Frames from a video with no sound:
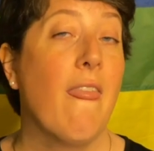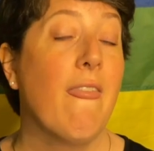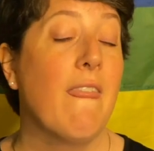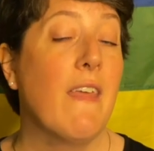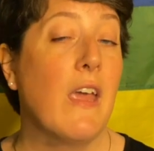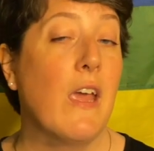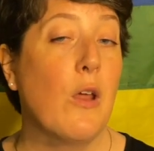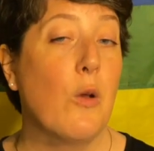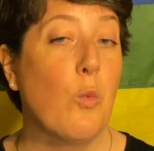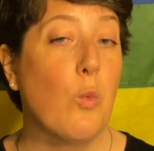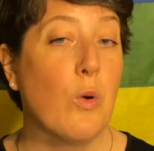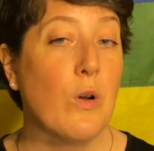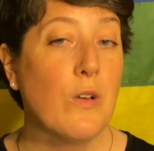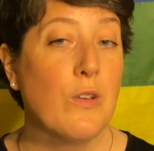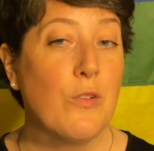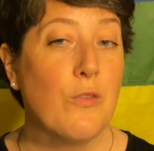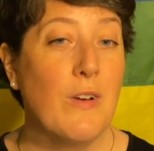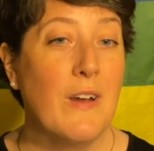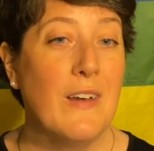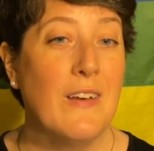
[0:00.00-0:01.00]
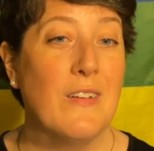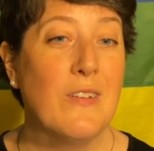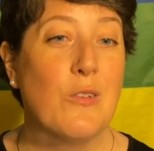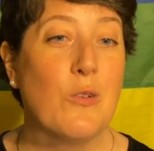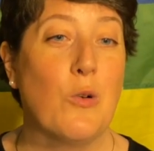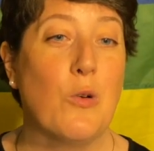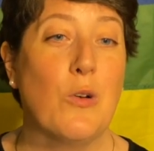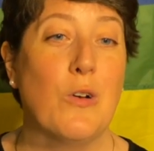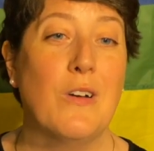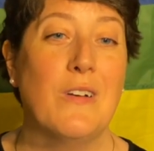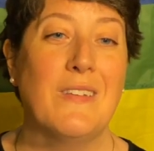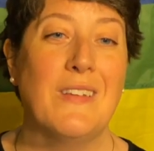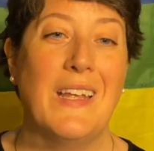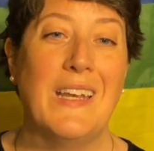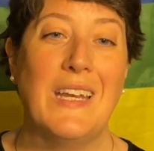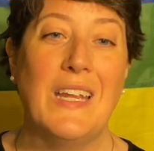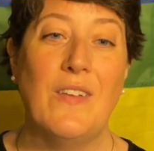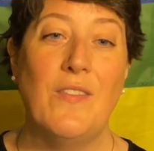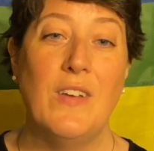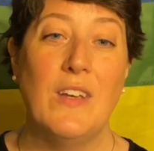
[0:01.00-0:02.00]
They had worse credit scores,
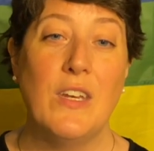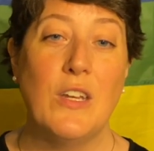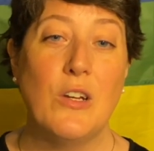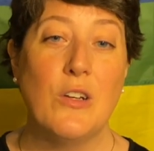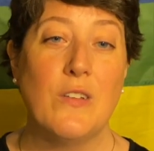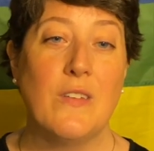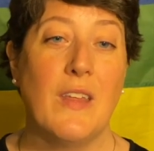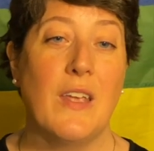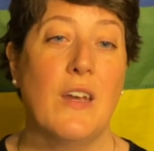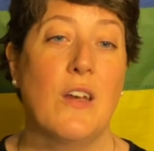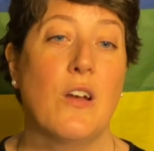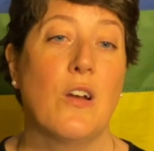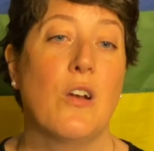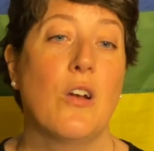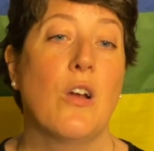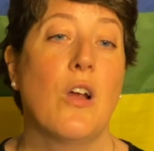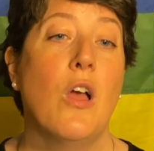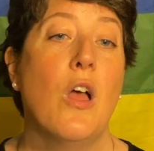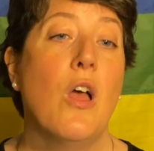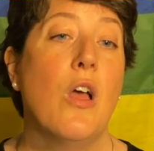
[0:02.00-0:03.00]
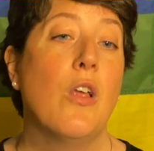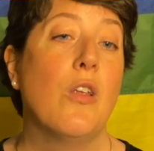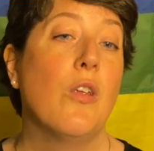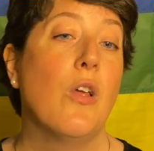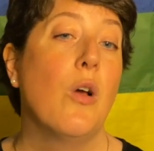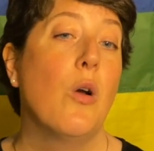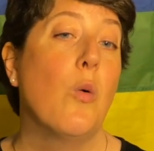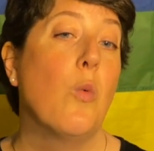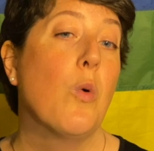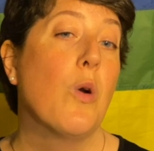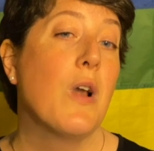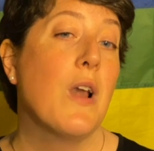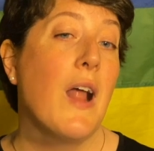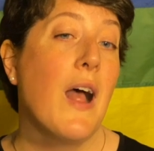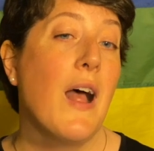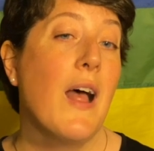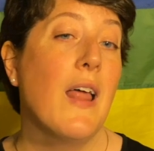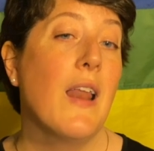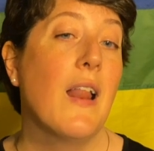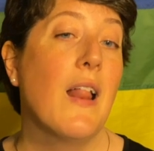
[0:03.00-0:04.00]
and even years later were
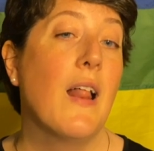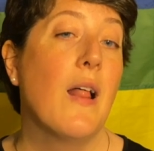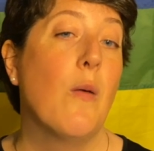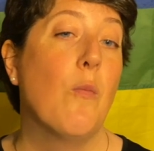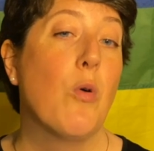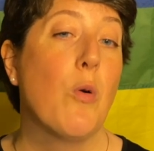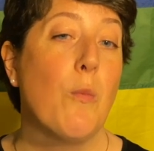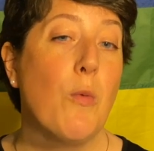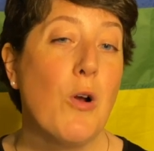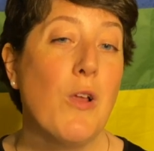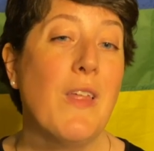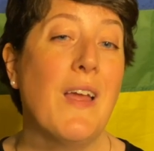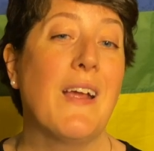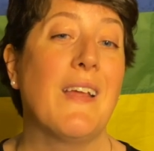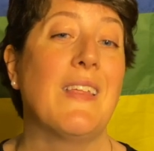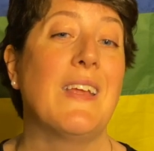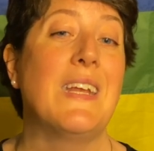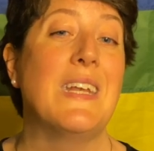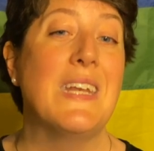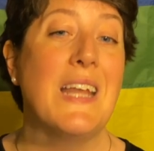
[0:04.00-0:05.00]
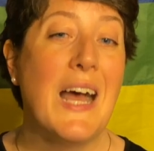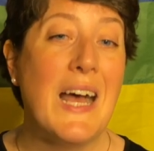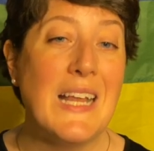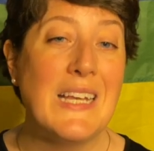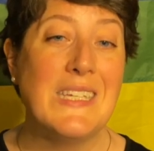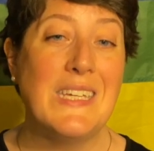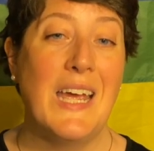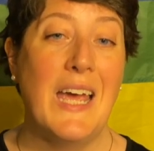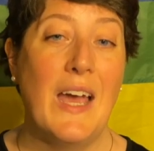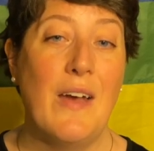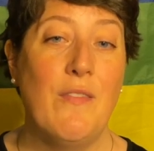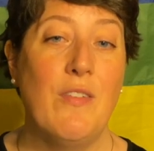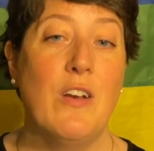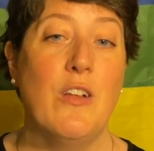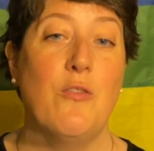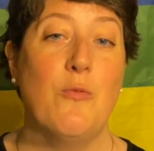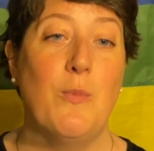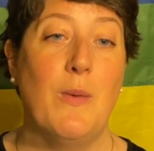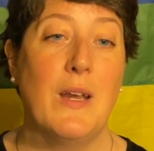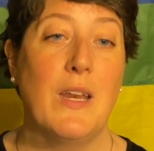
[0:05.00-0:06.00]
more likely not to have
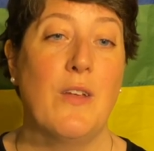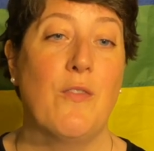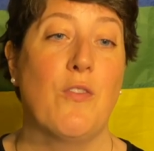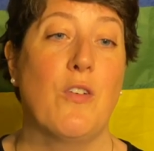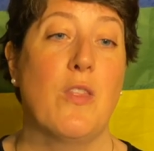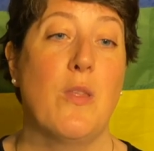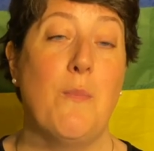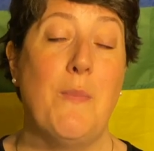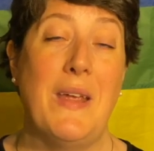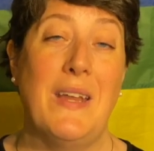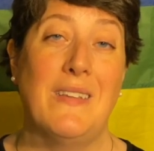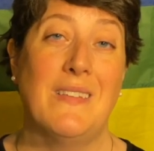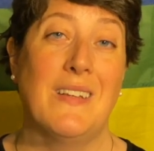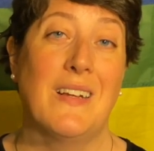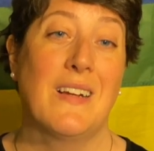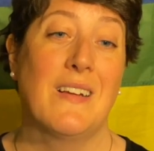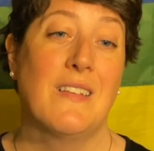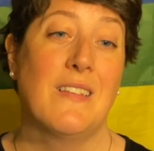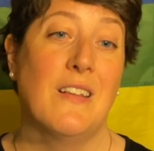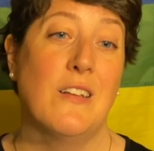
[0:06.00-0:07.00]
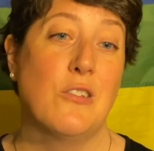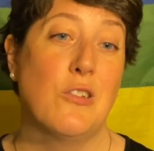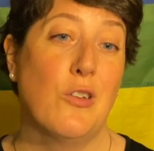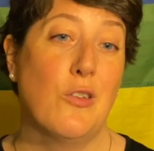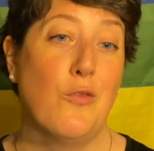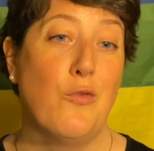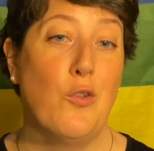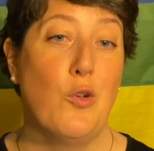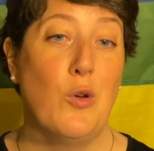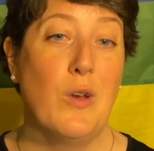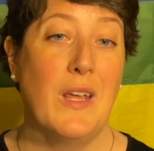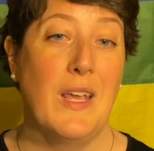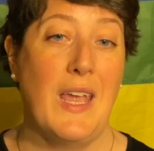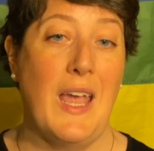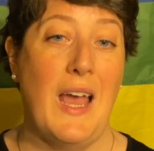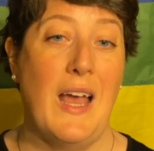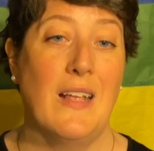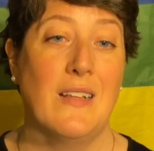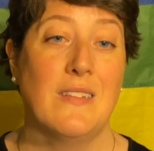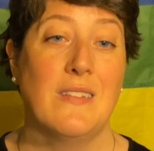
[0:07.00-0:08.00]
enough money for the basics, such as food and
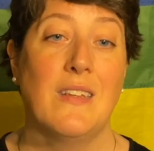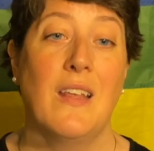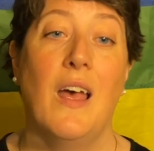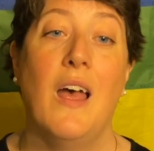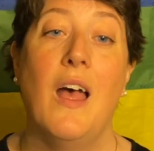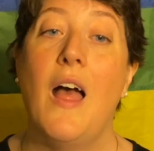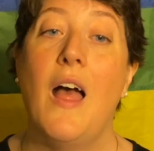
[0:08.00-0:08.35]
gas.